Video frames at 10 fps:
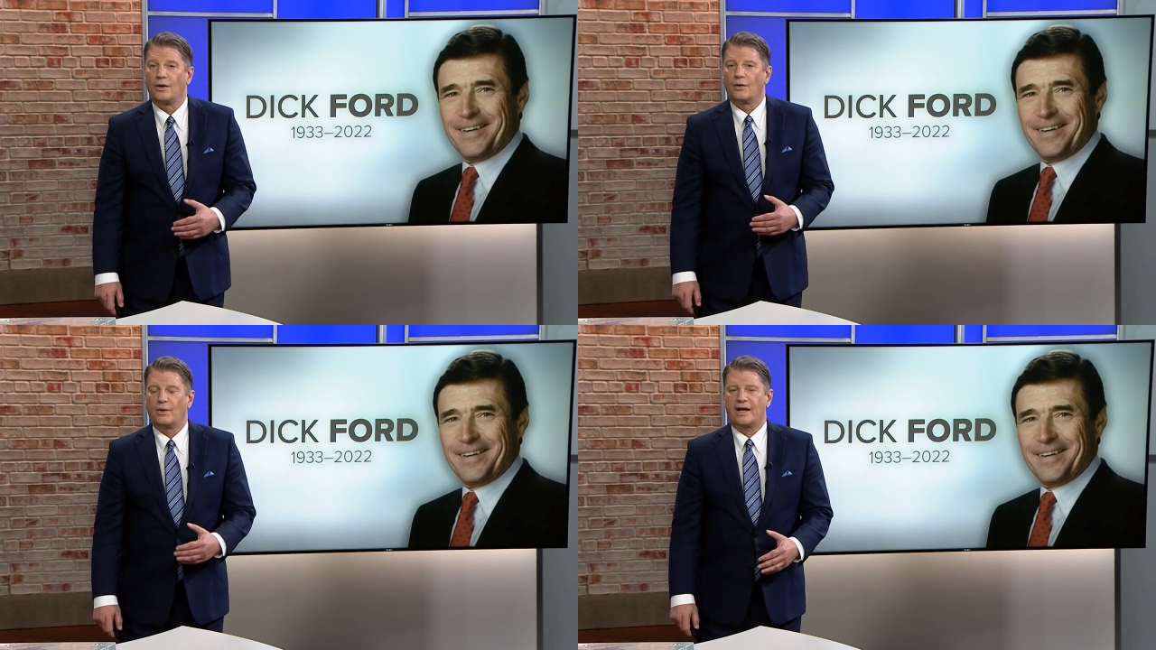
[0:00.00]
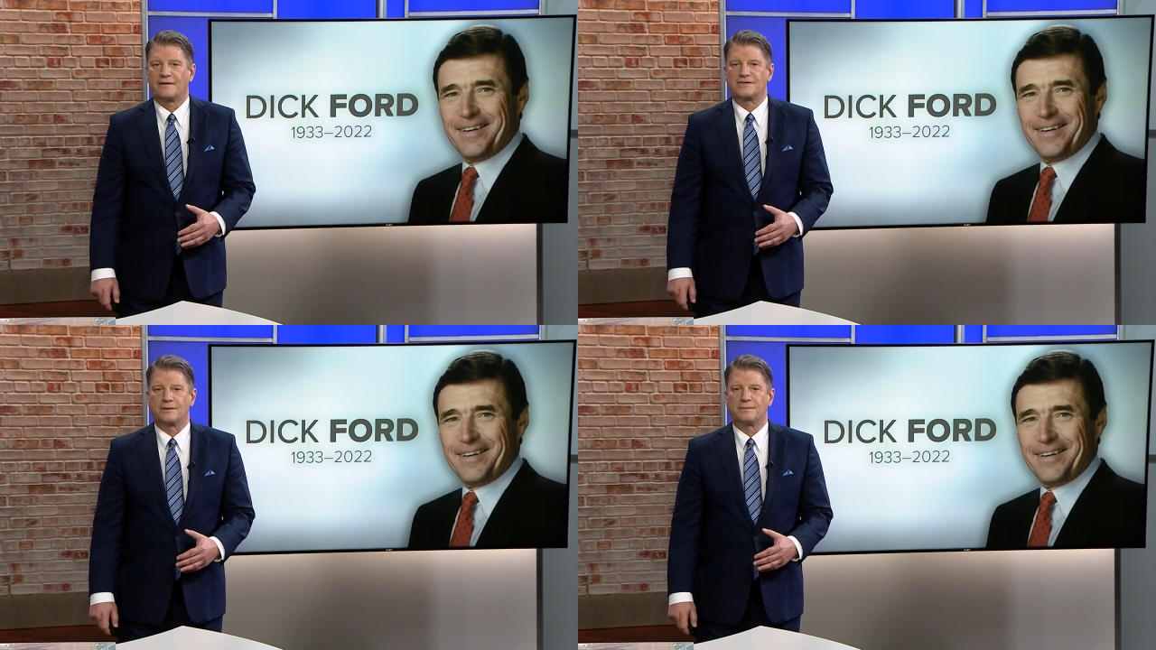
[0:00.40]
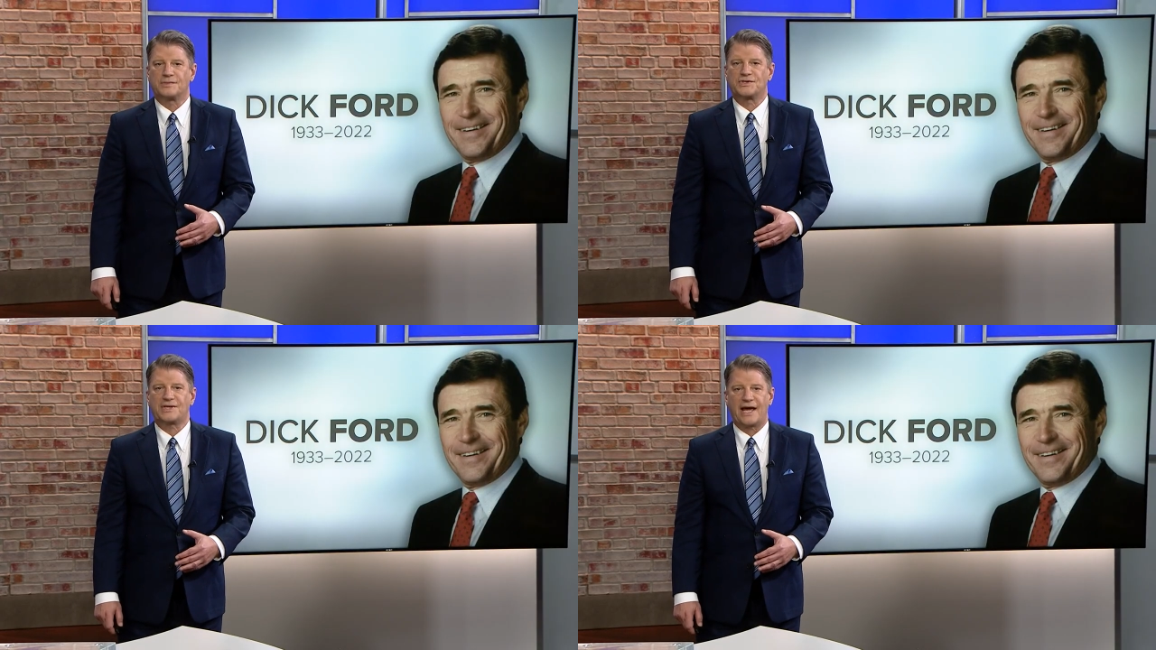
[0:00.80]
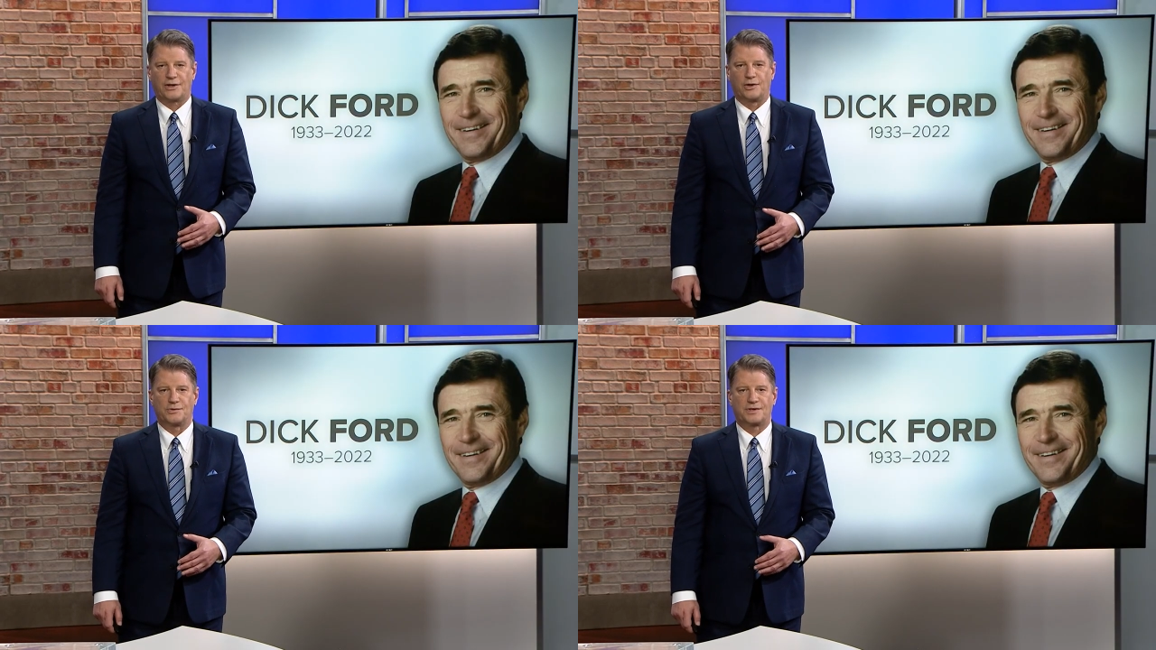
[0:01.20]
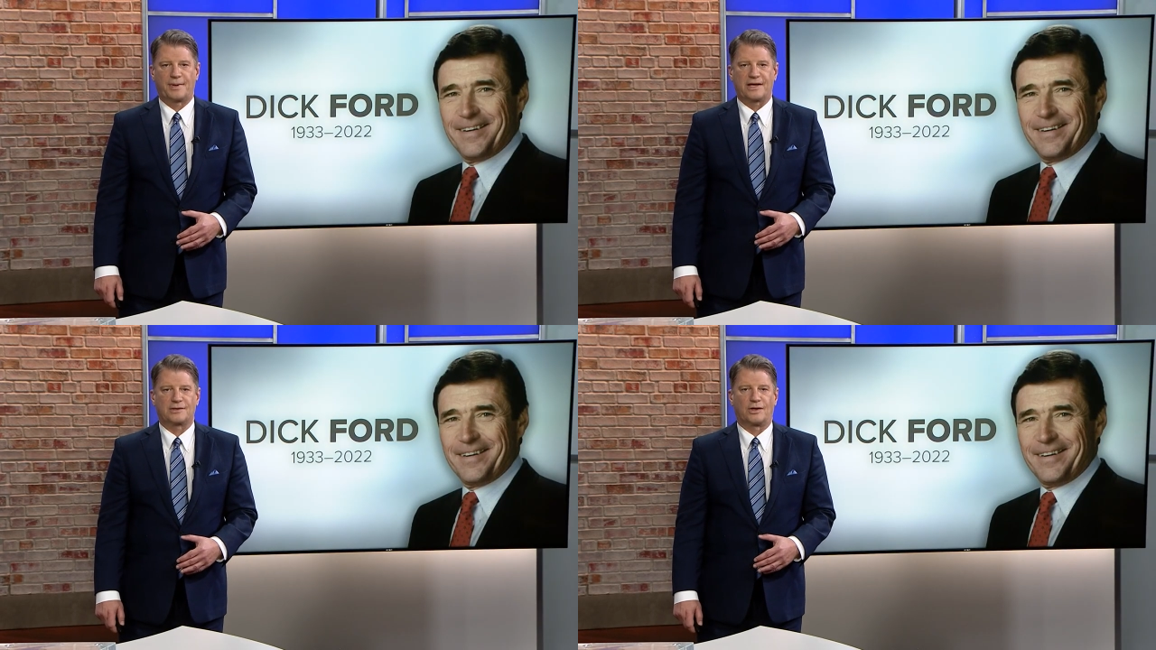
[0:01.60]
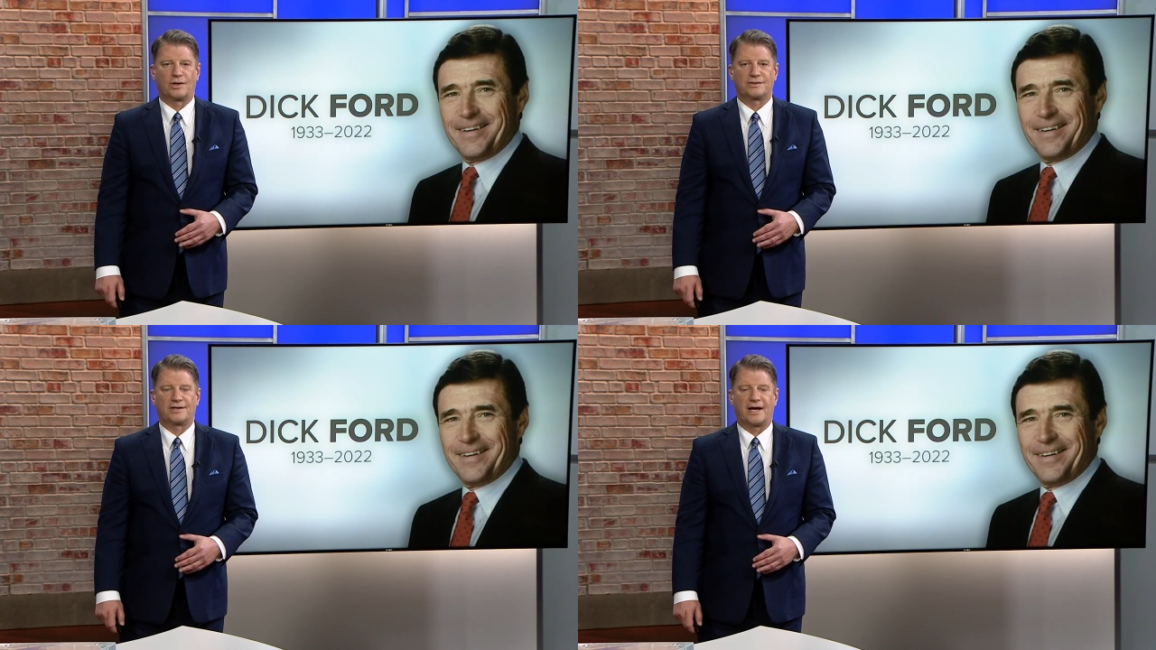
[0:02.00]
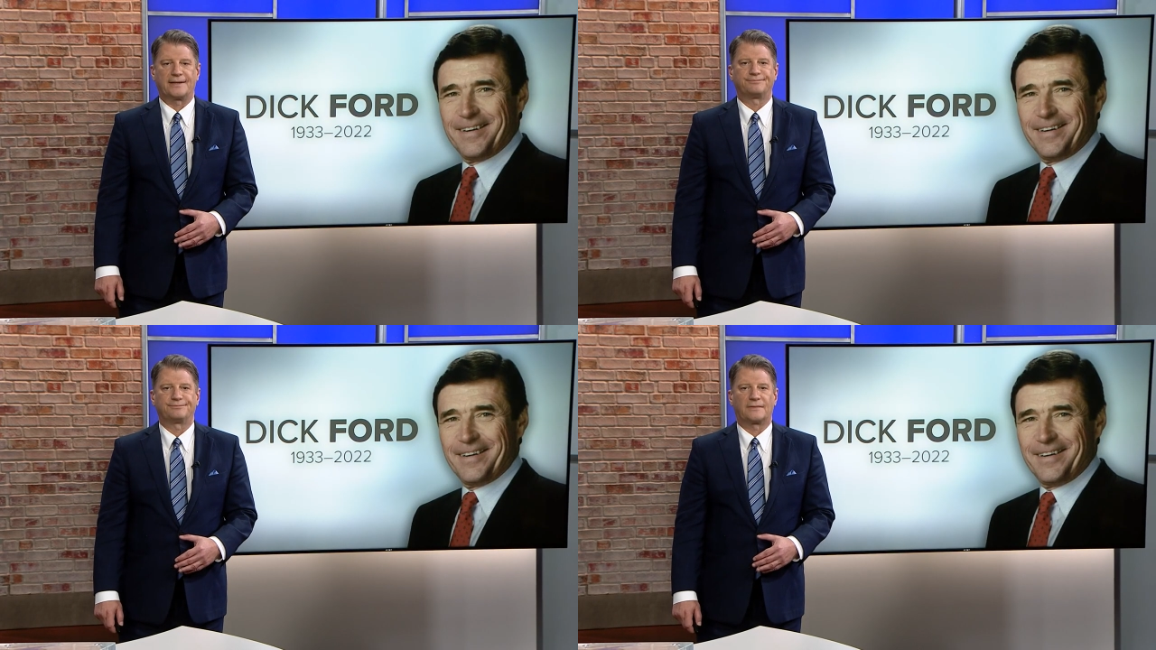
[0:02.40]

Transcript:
Speaker 1: We have some sad news to pass along tonight.